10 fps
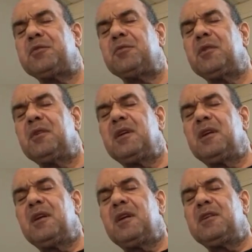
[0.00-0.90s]
you.
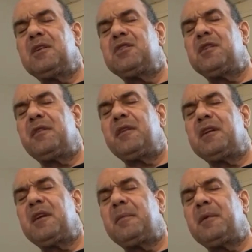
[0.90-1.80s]
Did you have
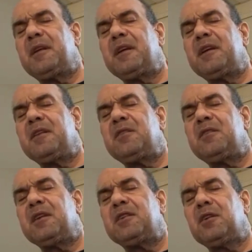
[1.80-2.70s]
the ability to
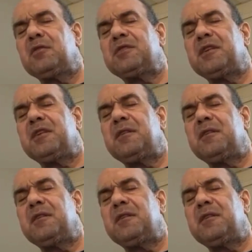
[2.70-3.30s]
get toasted?